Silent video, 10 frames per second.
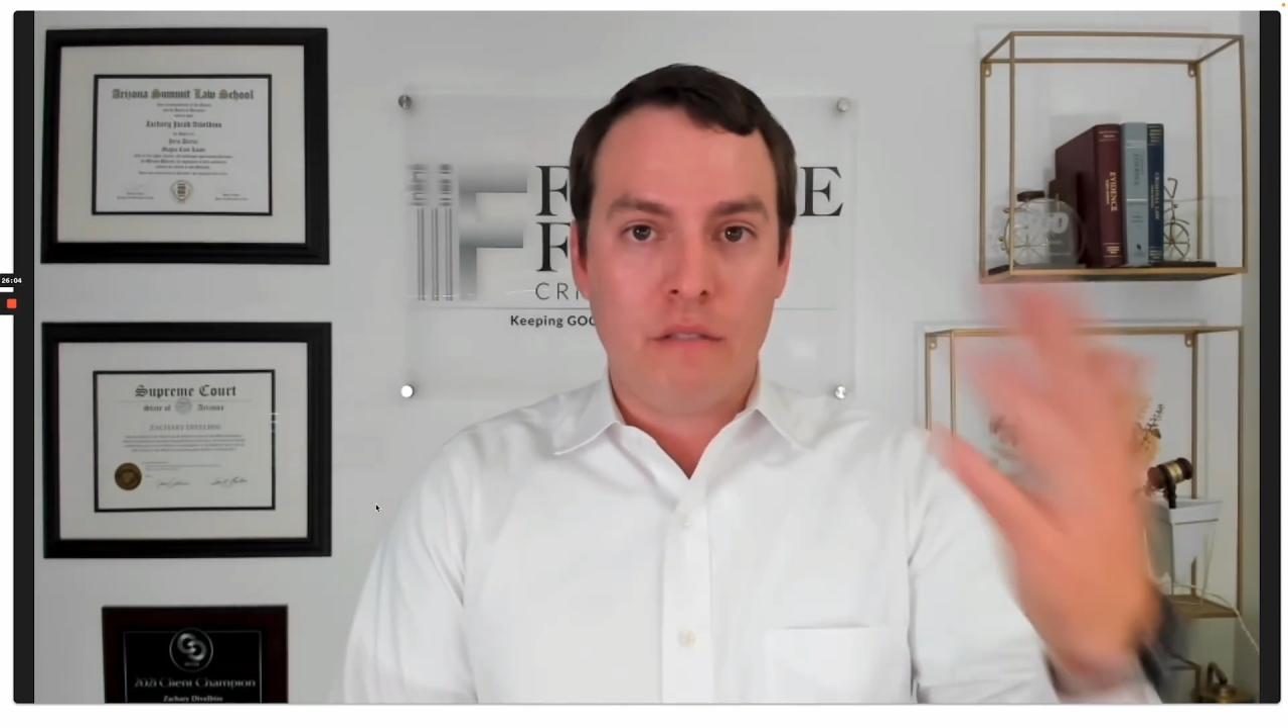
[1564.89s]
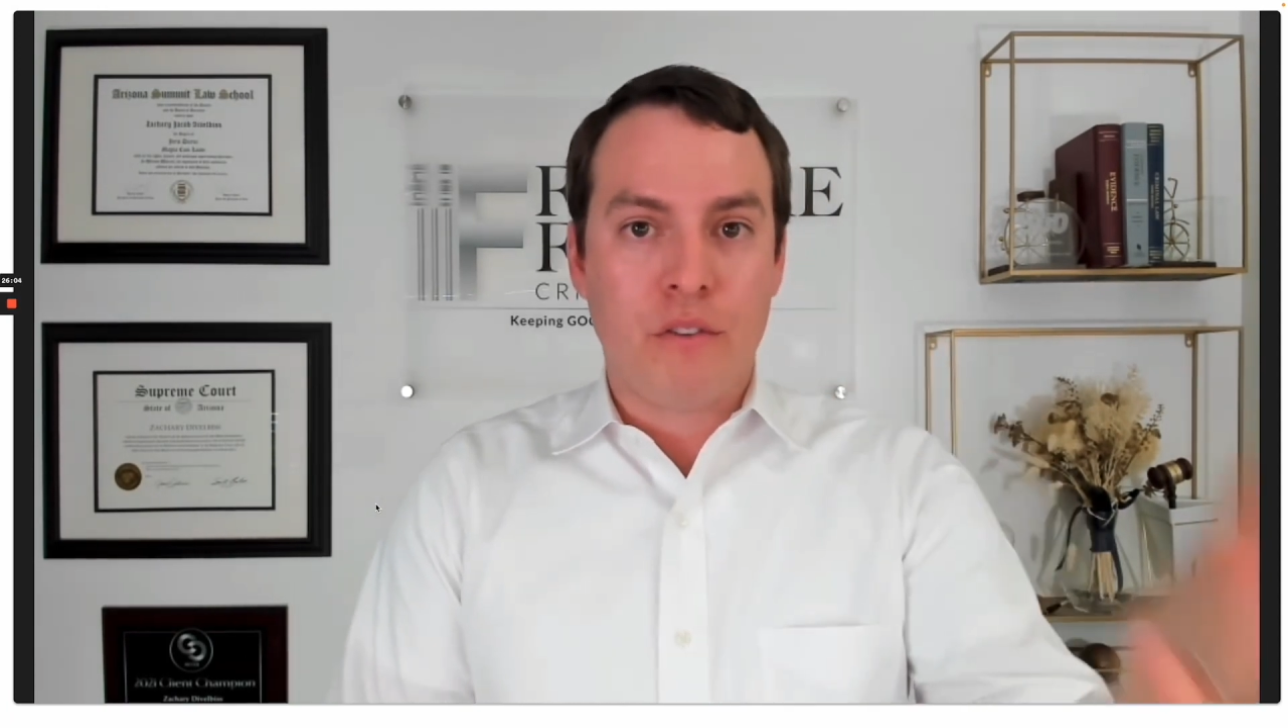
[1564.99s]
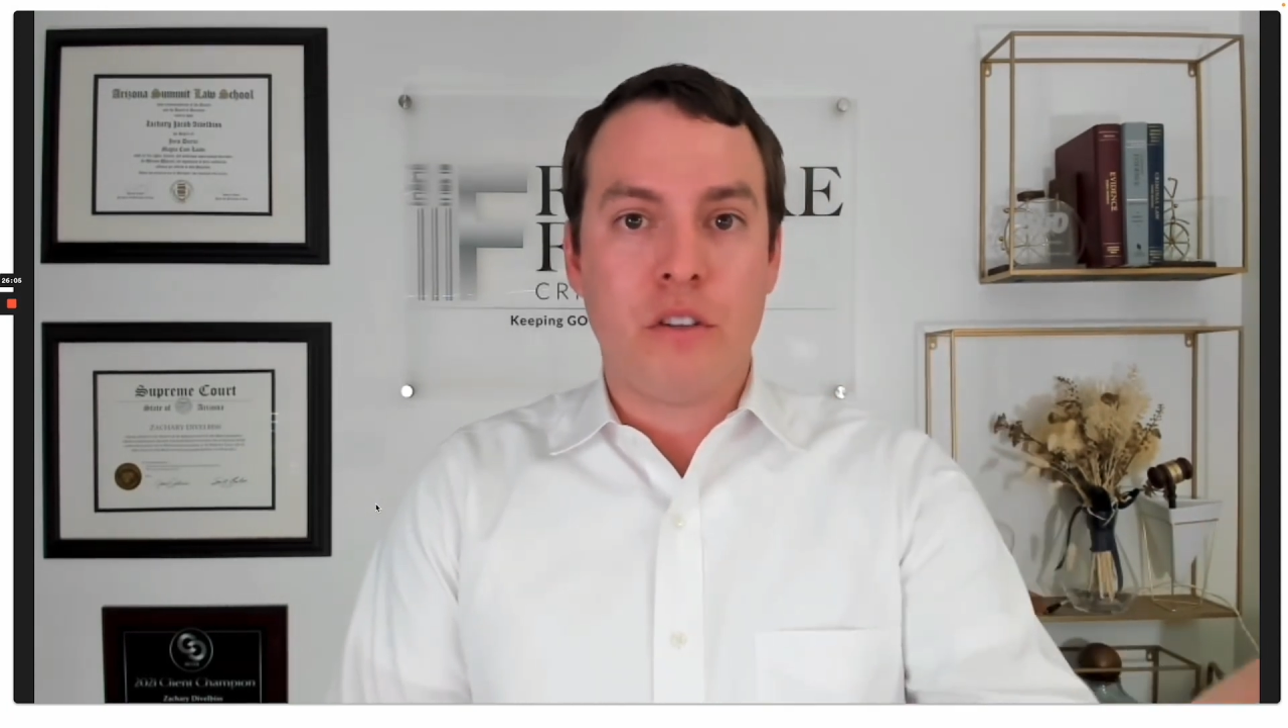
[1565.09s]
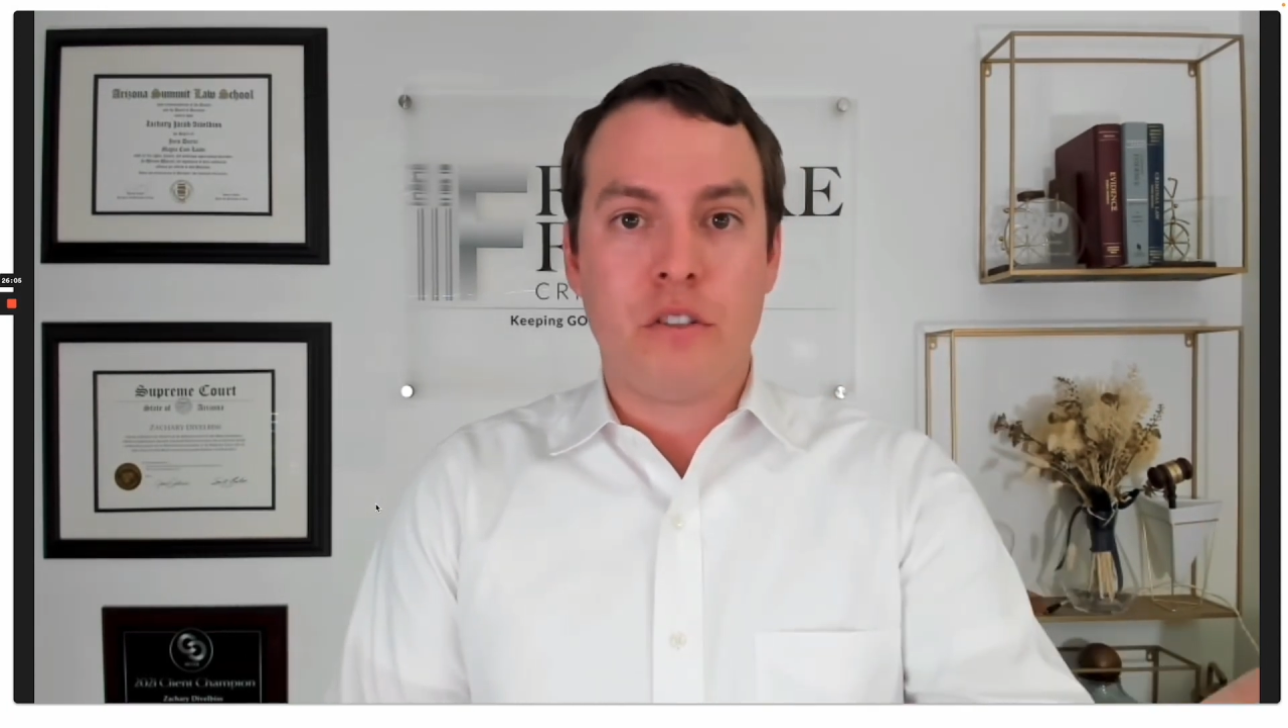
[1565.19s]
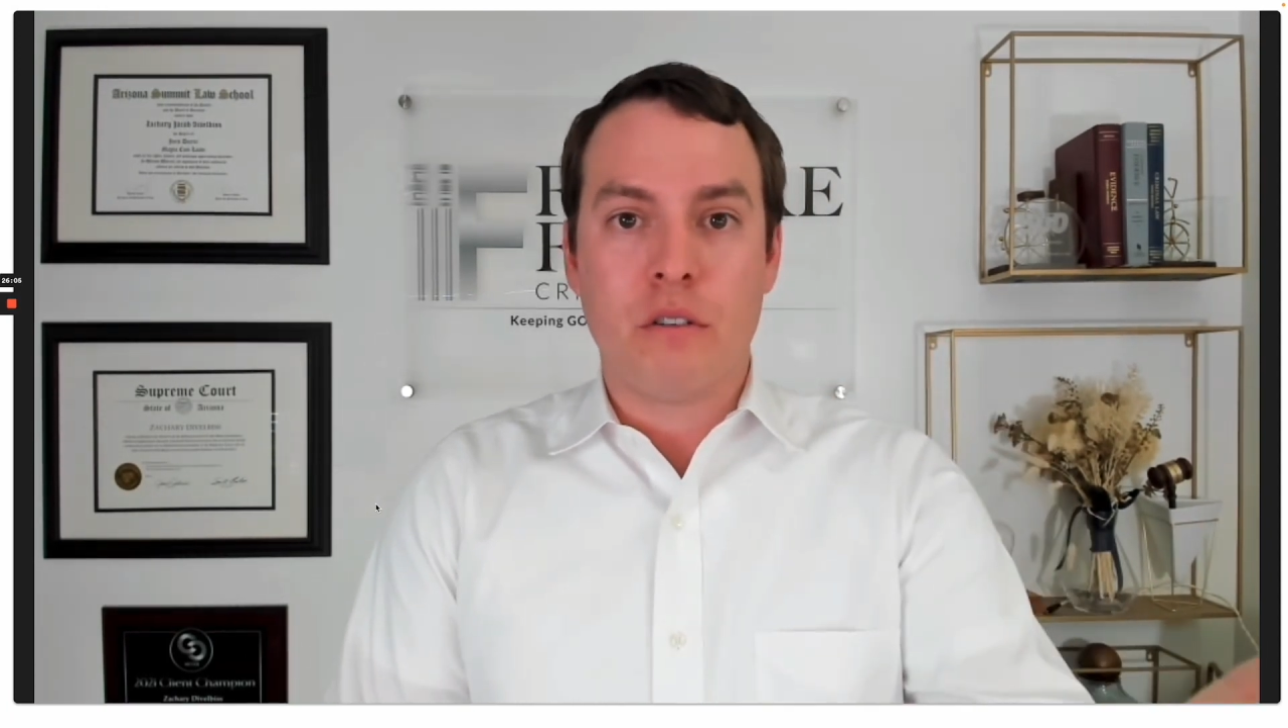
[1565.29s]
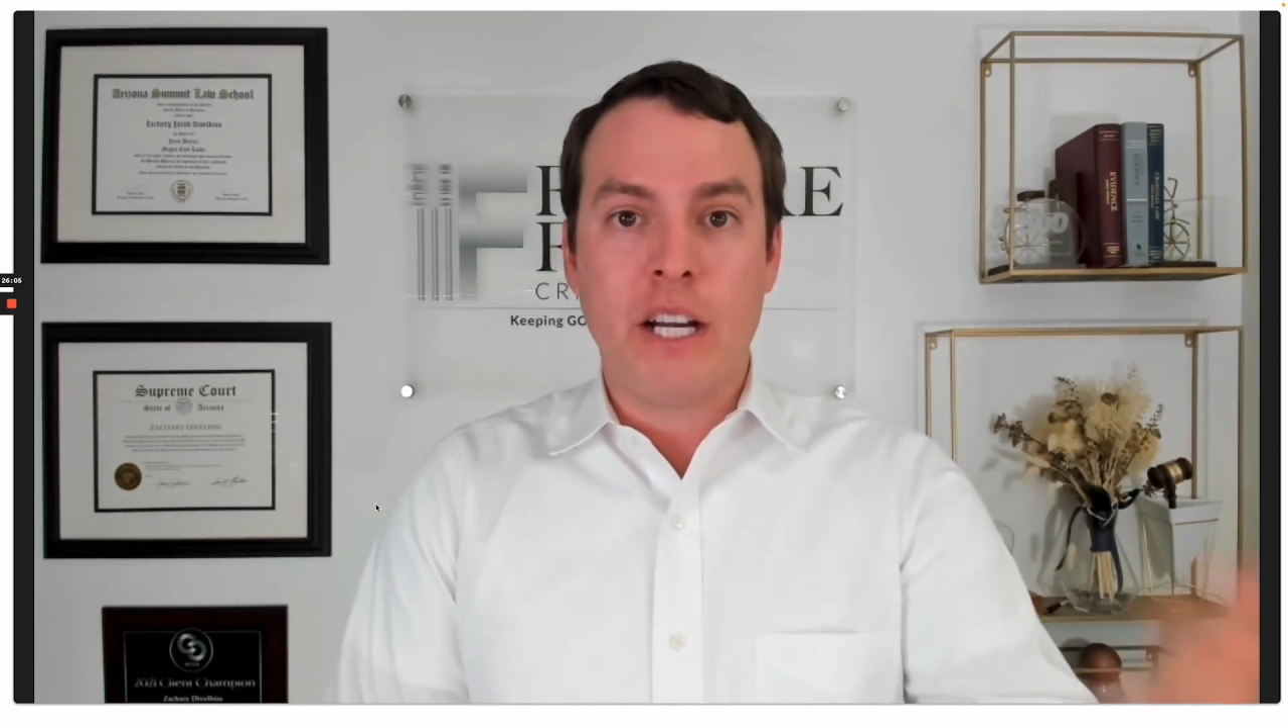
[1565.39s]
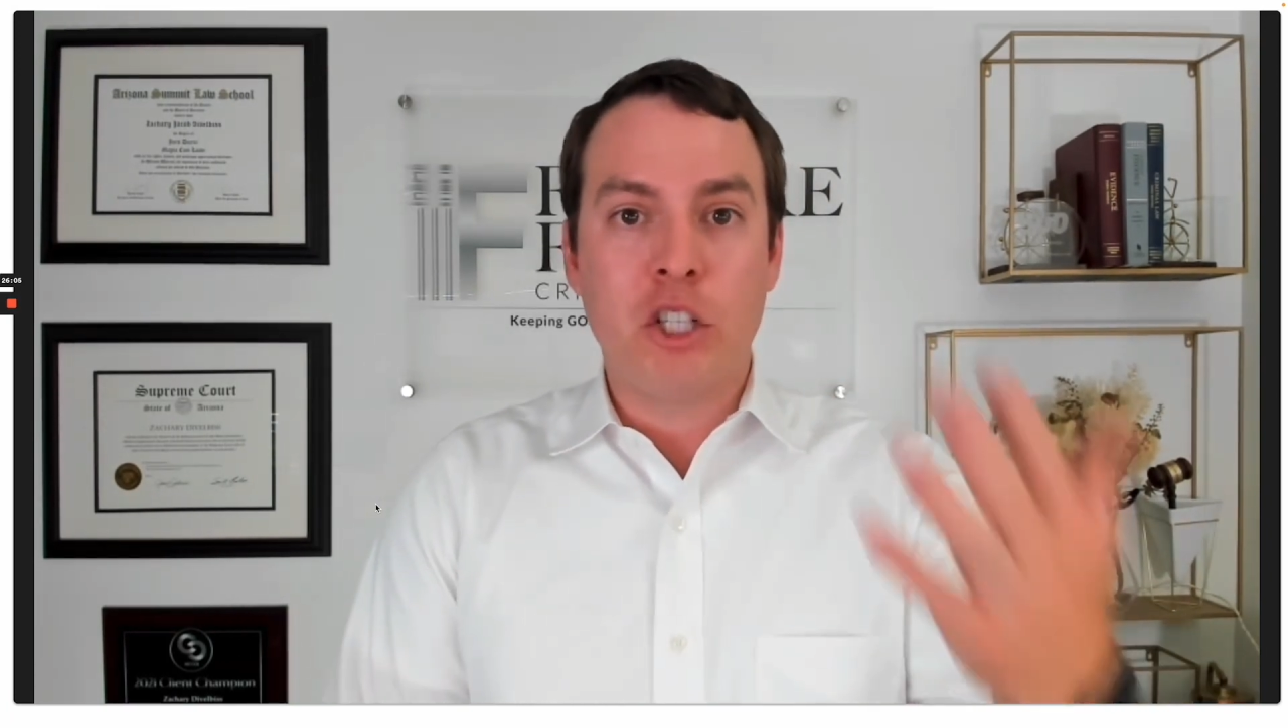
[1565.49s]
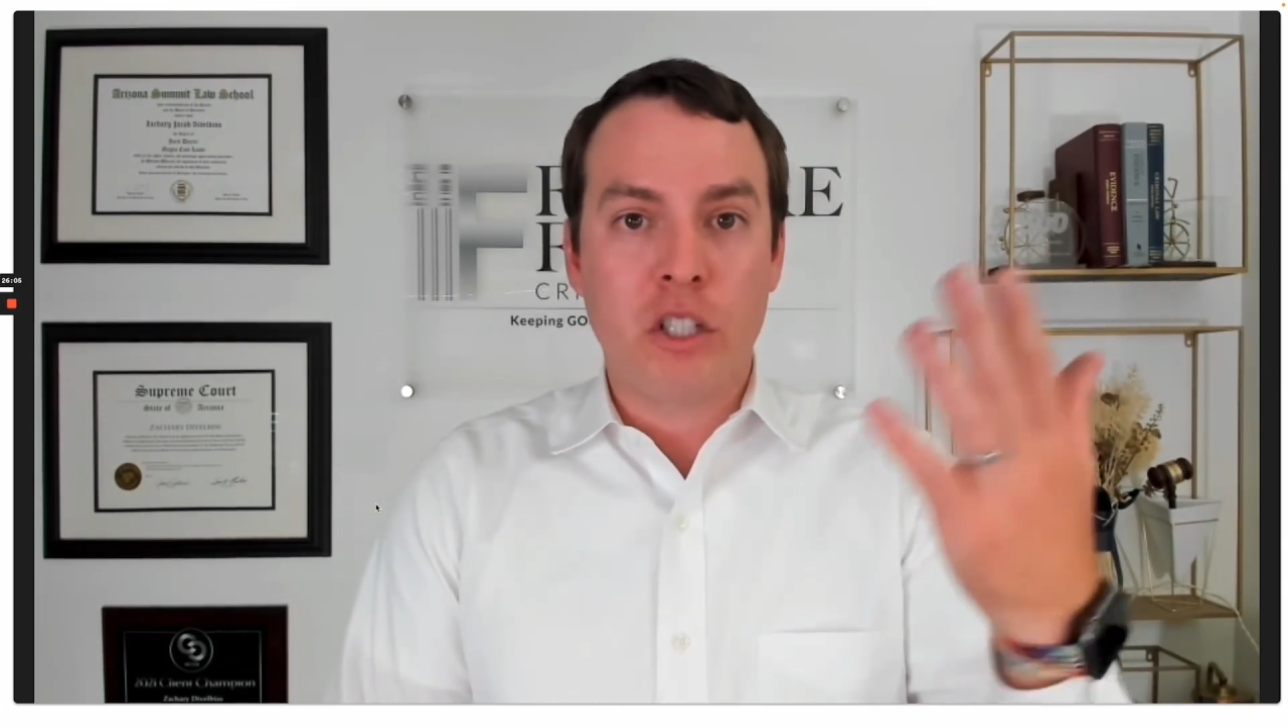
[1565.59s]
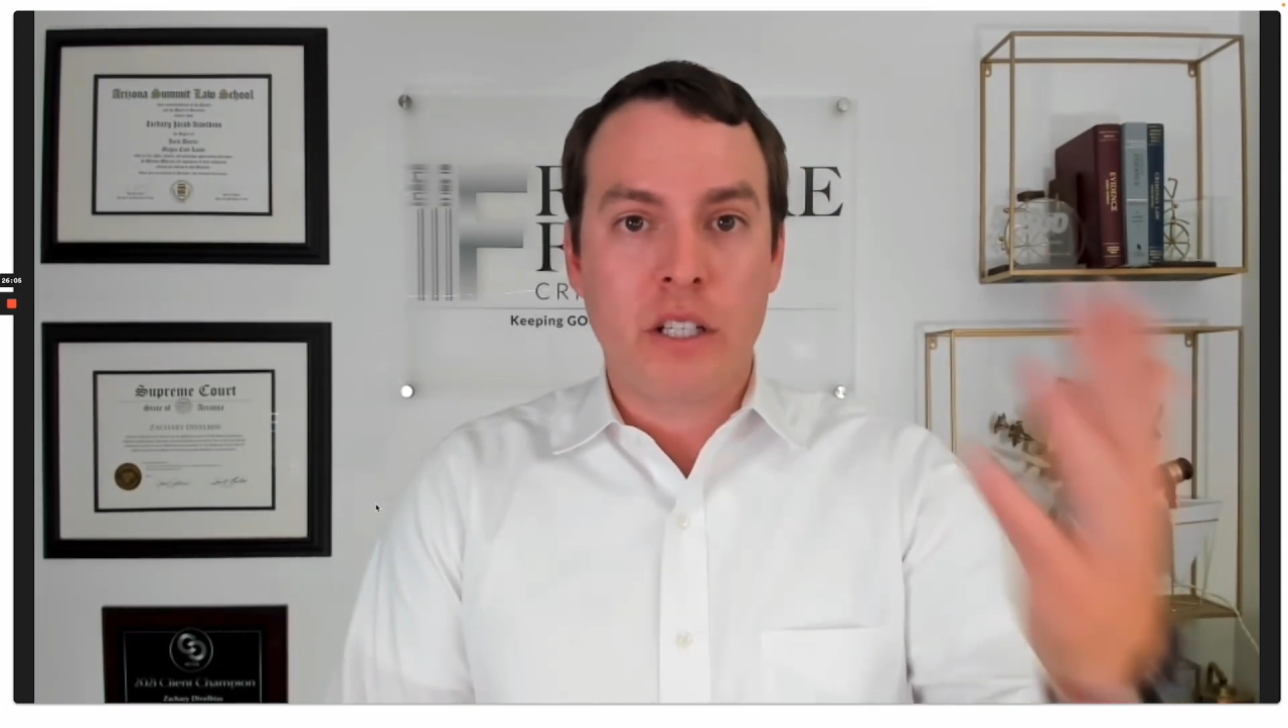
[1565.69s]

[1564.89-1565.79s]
for the duration